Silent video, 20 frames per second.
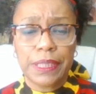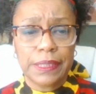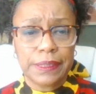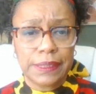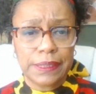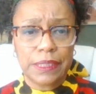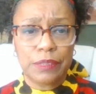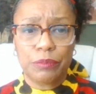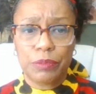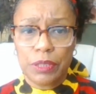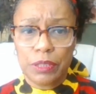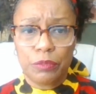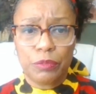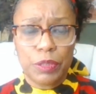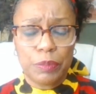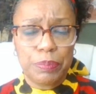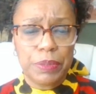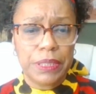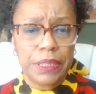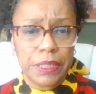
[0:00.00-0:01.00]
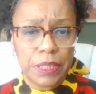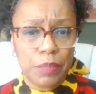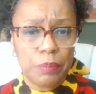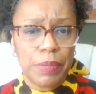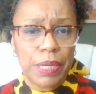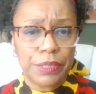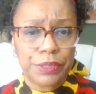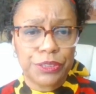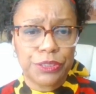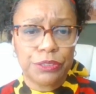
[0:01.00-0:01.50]
I said, well, we've been here
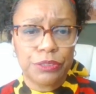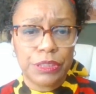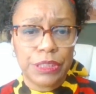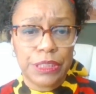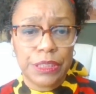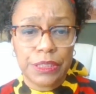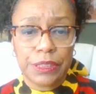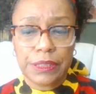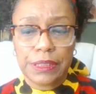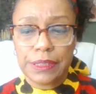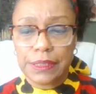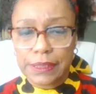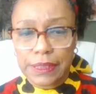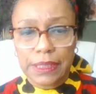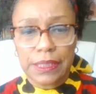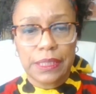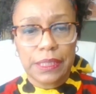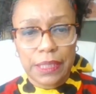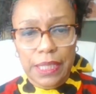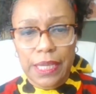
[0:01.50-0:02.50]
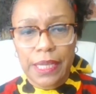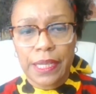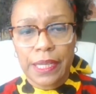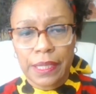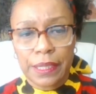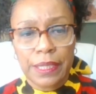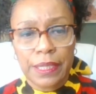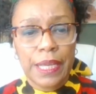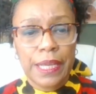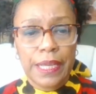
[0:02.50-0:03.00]
about 2 years. He said,
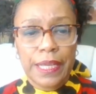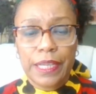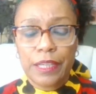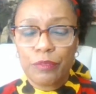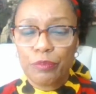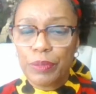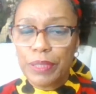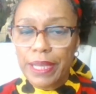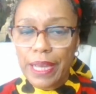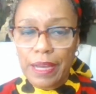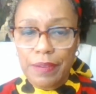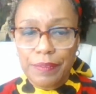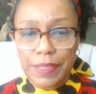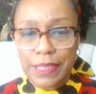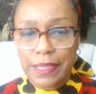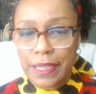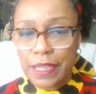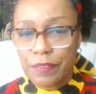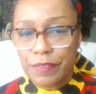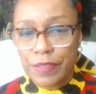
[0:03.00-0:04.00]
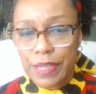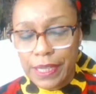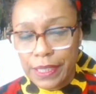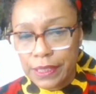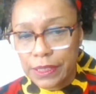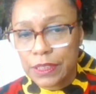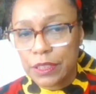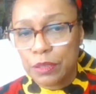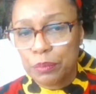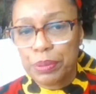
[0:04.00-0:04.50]
yeah, and we haven't never had
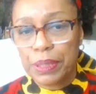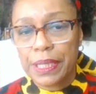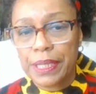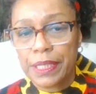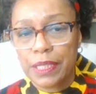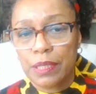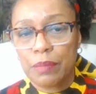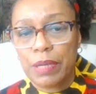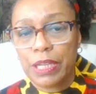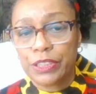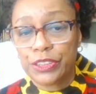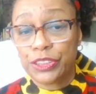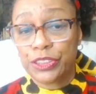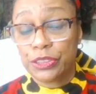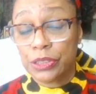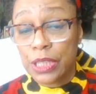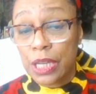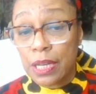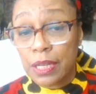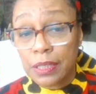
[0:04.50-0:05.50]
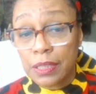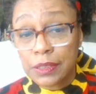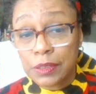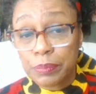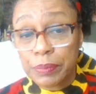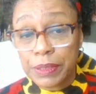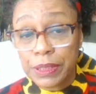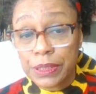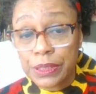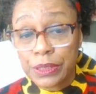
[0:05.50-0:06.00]
a complaint about your dogs
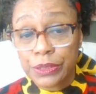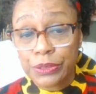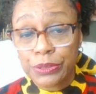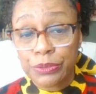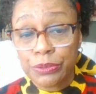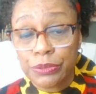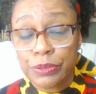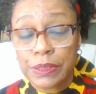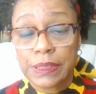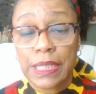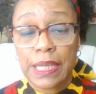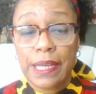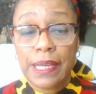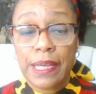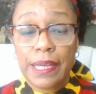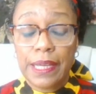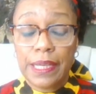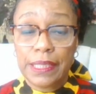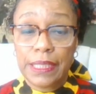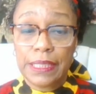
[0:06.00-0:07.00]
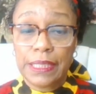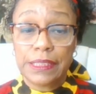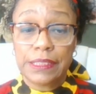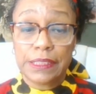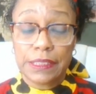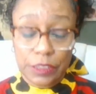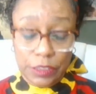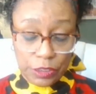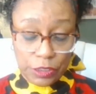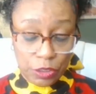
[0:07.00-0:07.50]
being loose. And he
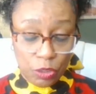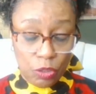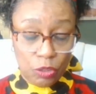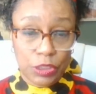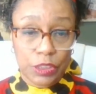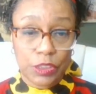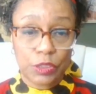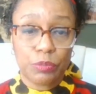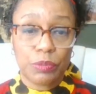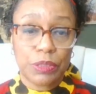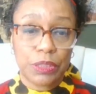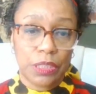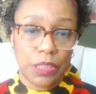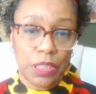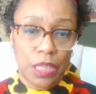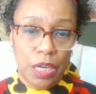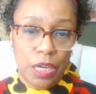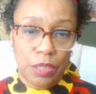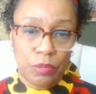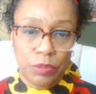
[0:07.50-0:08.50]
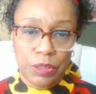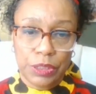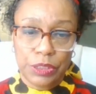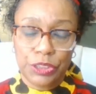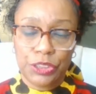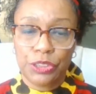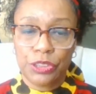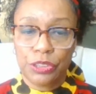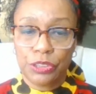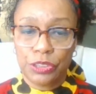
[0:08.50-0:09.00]
just told us what the law
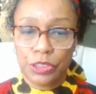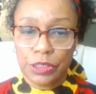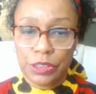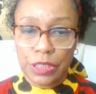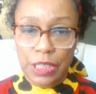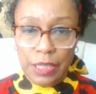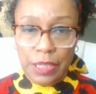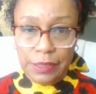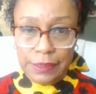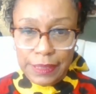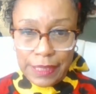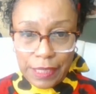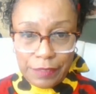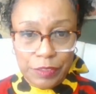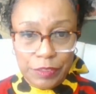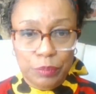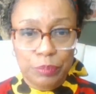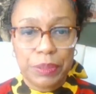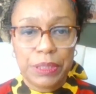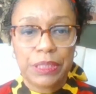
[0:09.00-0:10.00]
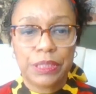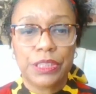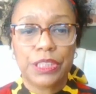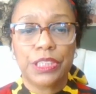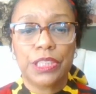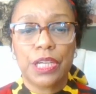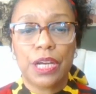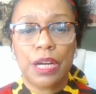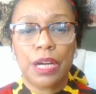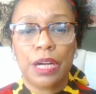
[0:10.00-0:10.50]
was. You know, your dogs have to be in the
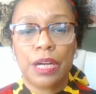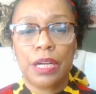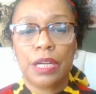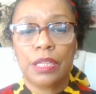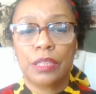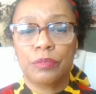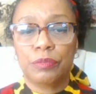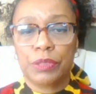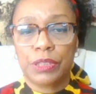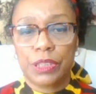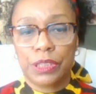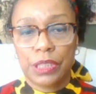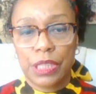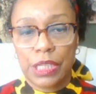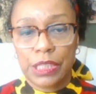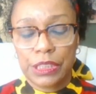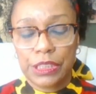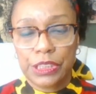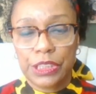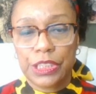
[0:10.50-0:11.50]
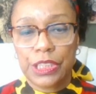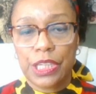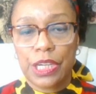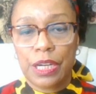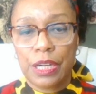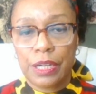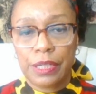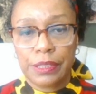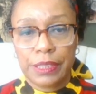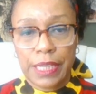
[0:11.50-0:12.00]
yard. When they're not in the
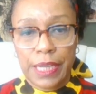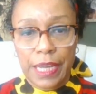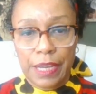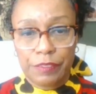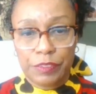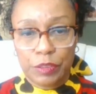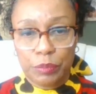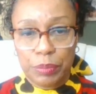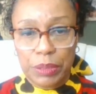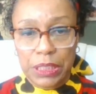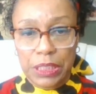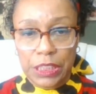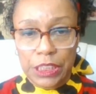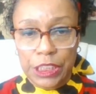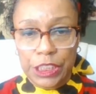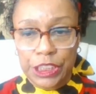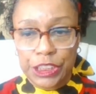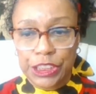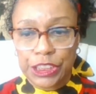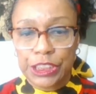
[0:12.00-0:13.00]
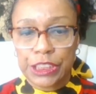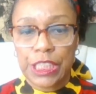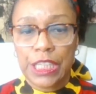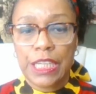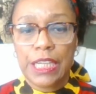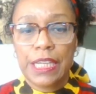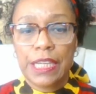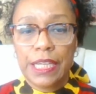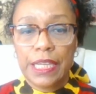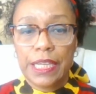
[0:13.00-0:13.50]
yard, they have to be leashed.
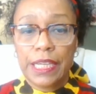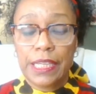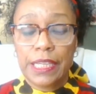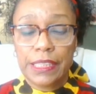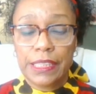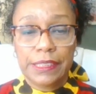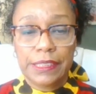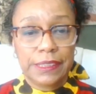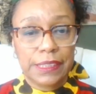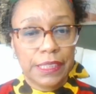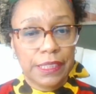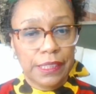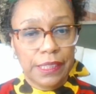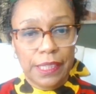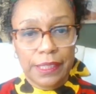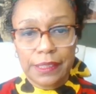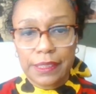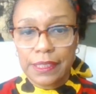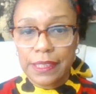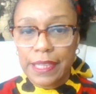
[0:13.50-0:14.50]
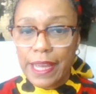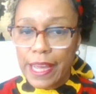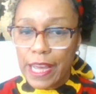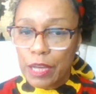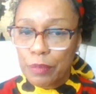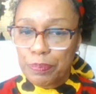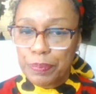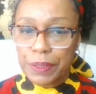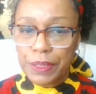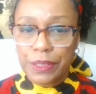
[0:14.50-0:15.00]
And he said, nothing
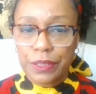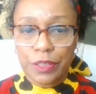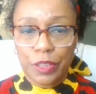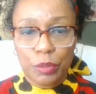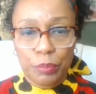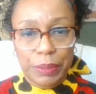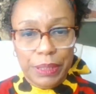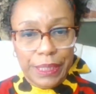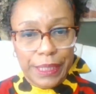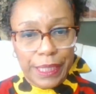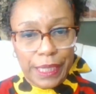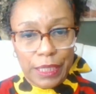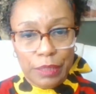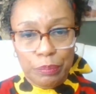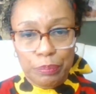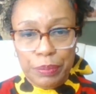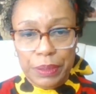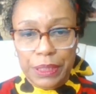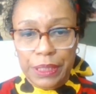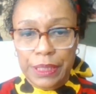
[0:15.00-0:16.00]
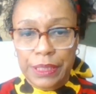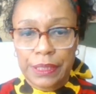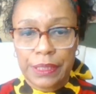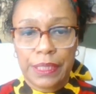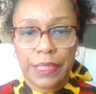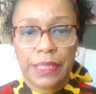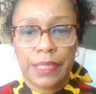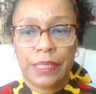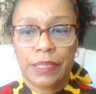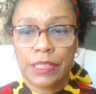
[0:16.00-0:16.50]
happened. Nobody got bit.
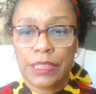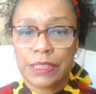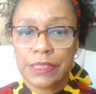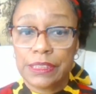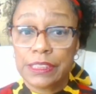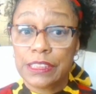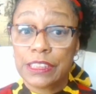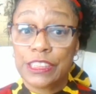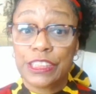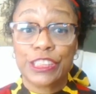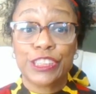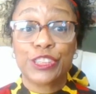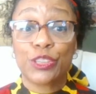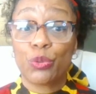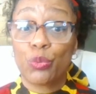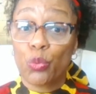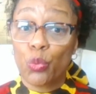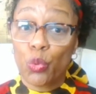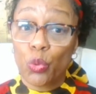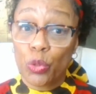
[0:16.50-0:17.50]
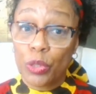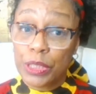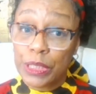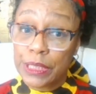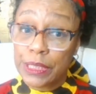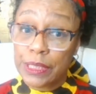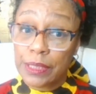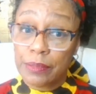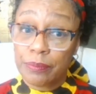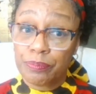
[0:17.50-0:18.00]
And this is just a
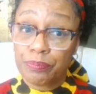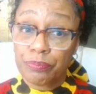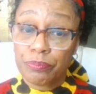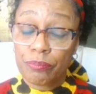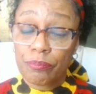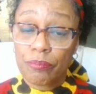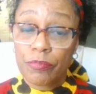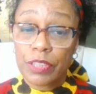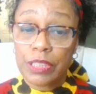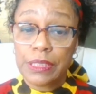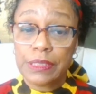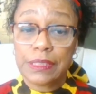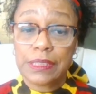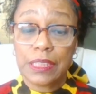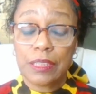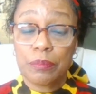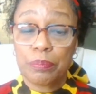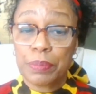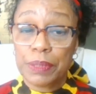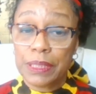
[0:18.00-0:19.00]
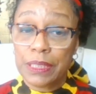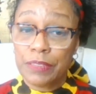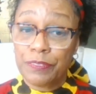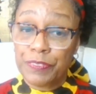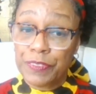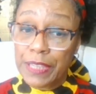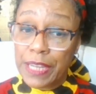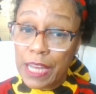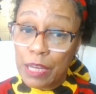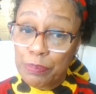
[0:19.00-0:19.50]
warning. He said, but
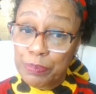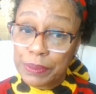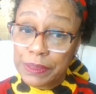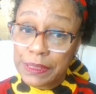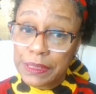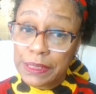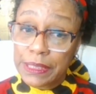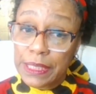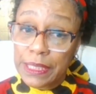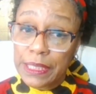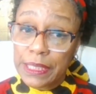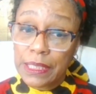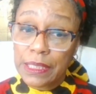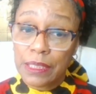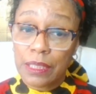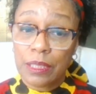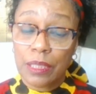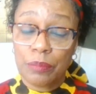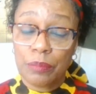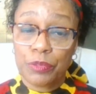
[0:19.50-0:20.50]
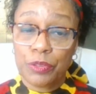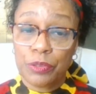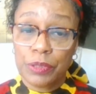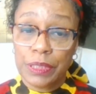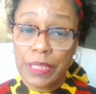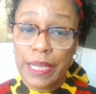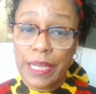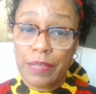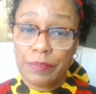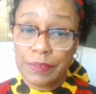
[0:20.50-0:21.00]
if it happens again, I'm
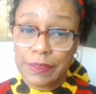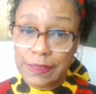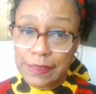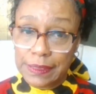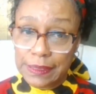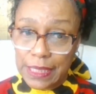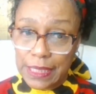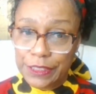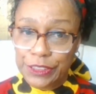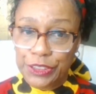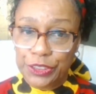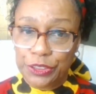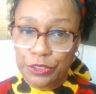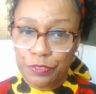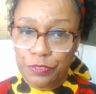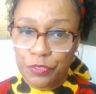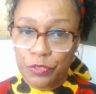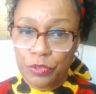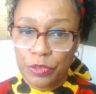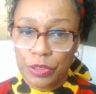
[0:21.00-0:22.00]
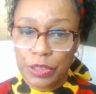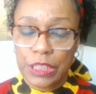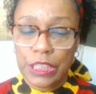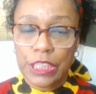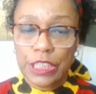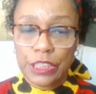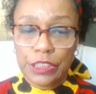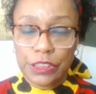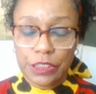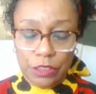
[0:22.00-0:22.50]
going to have to cite you for it.
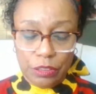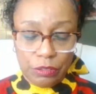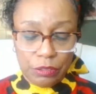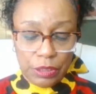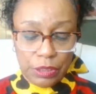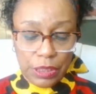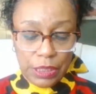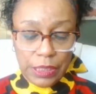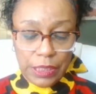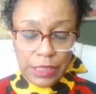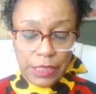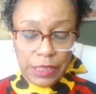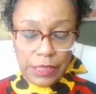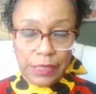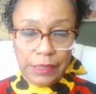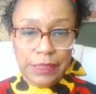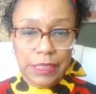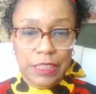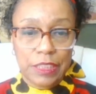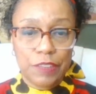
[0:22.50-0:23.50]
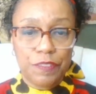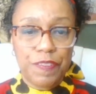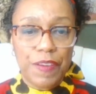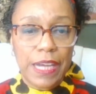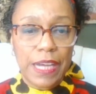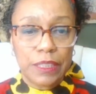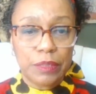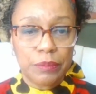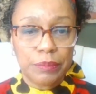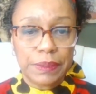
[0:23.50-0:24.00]
So he
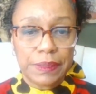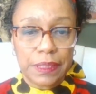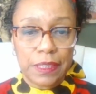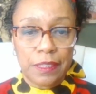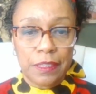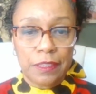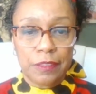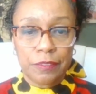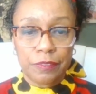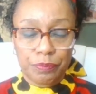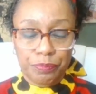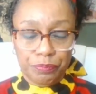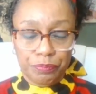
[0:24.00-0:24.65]
identified himself.